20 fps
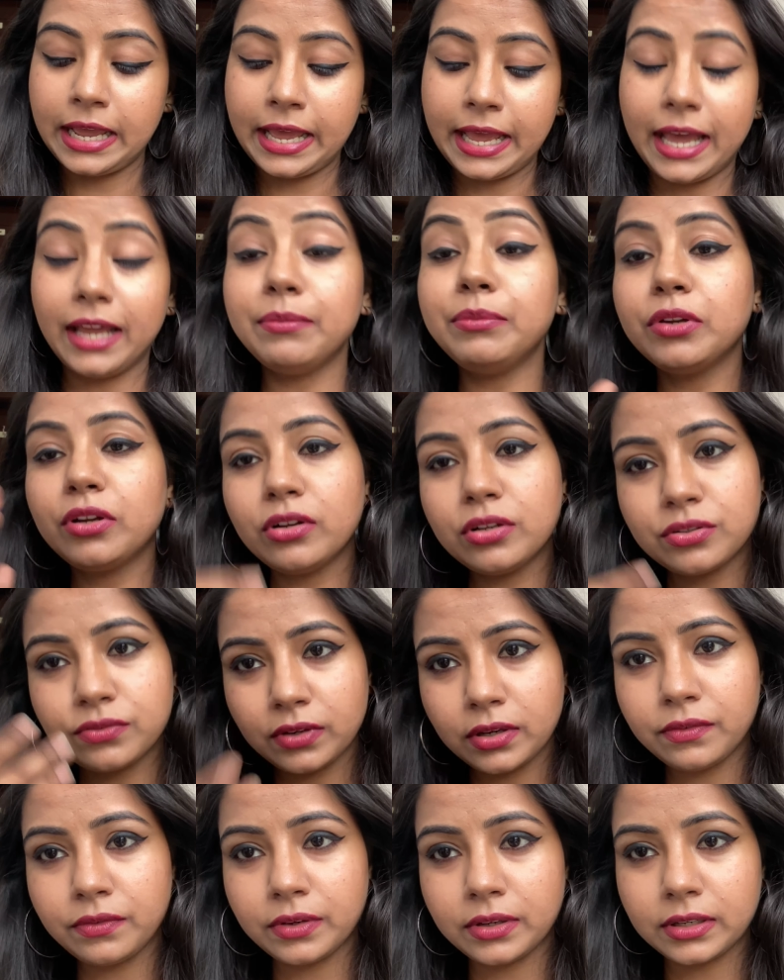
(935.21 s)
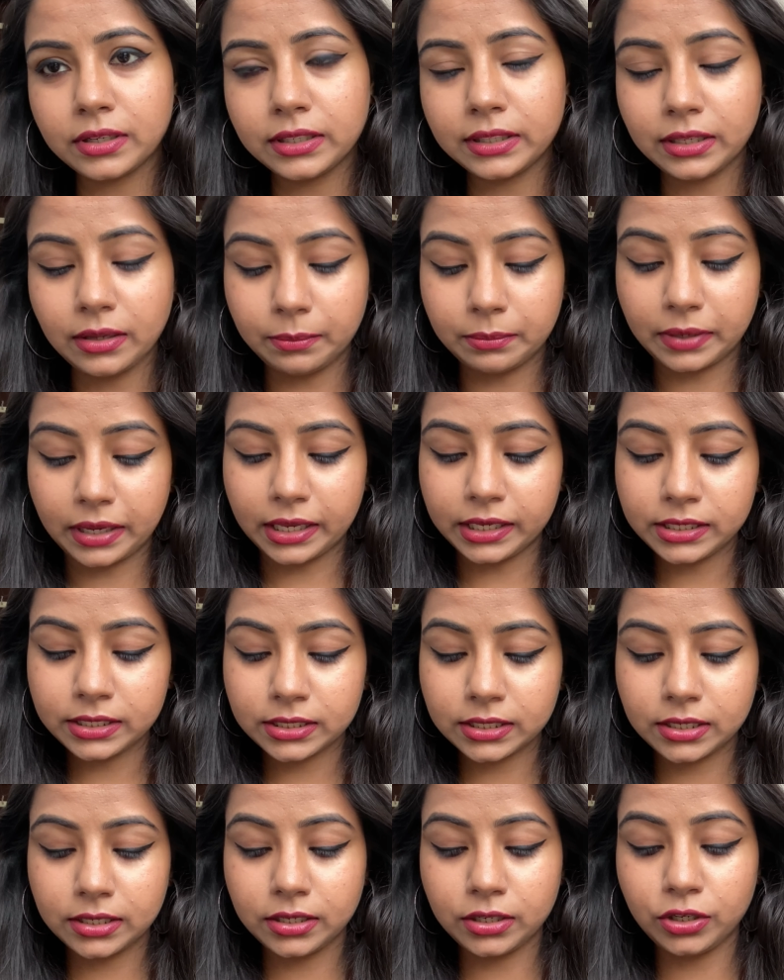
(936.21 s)
And because we are wearing the
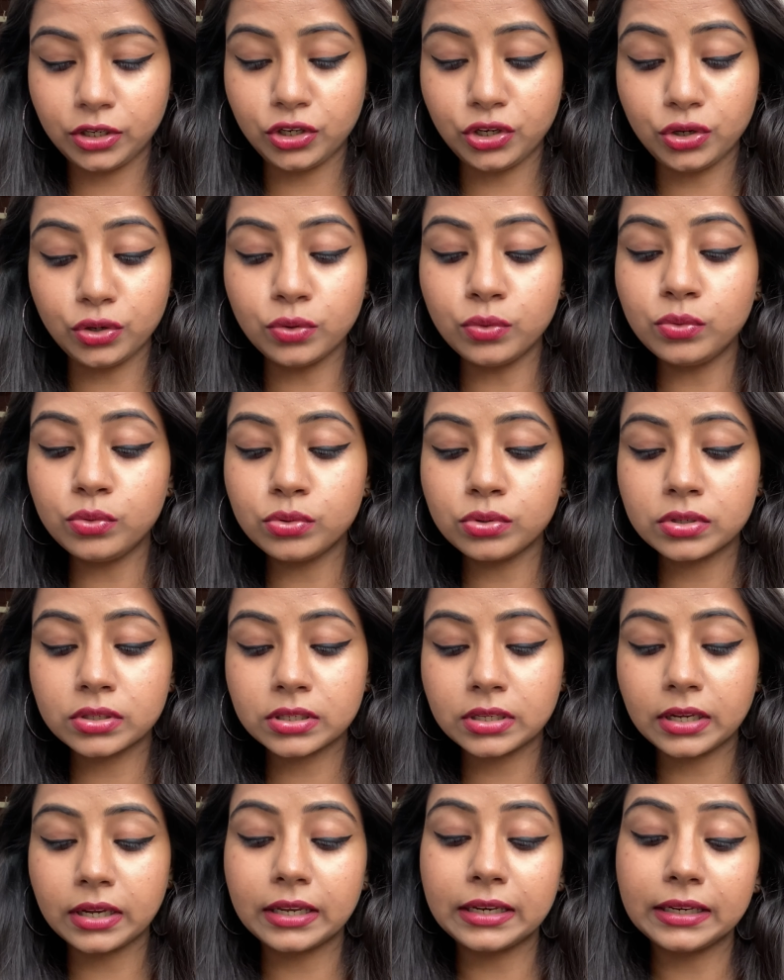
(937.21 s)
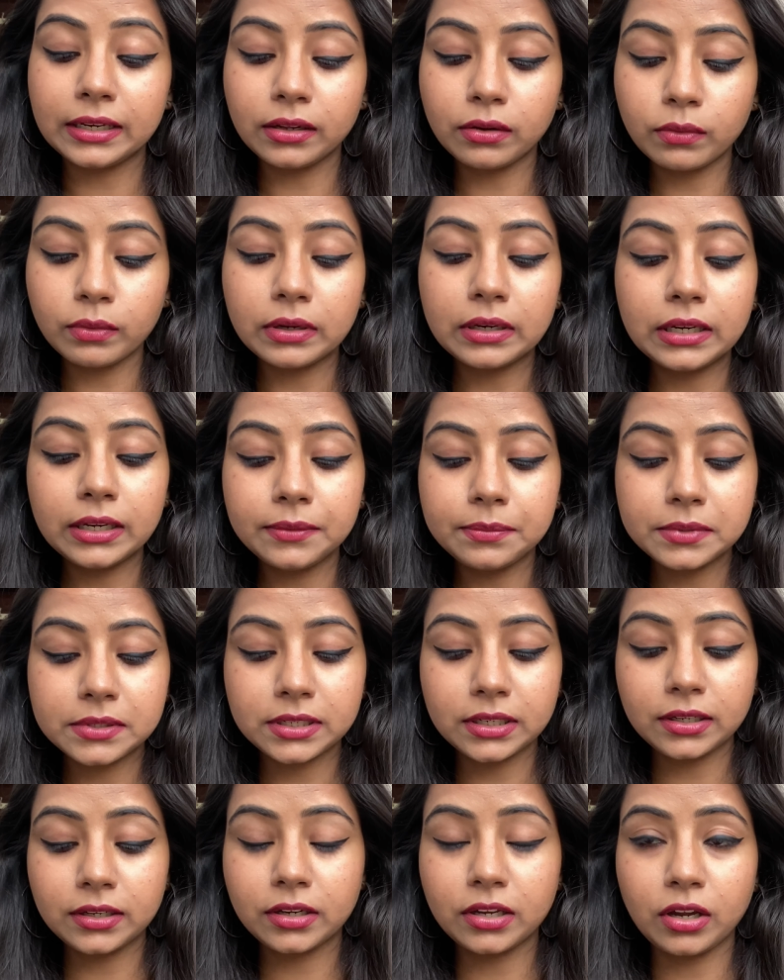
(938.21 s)
mask, use a liquid
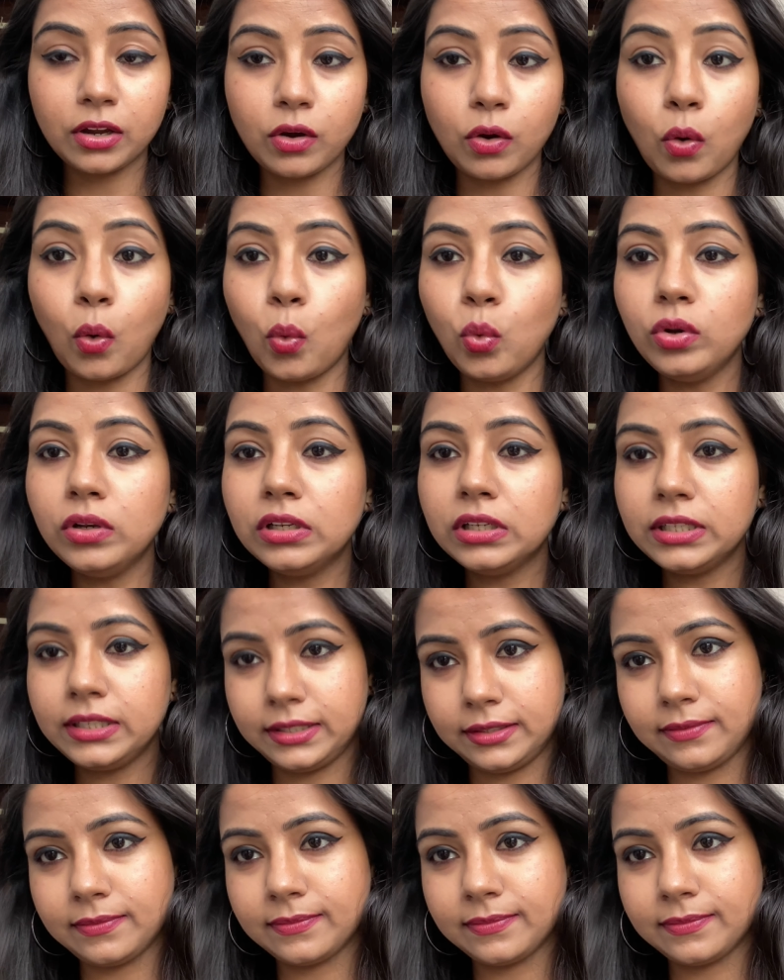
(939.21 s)
lipstick only.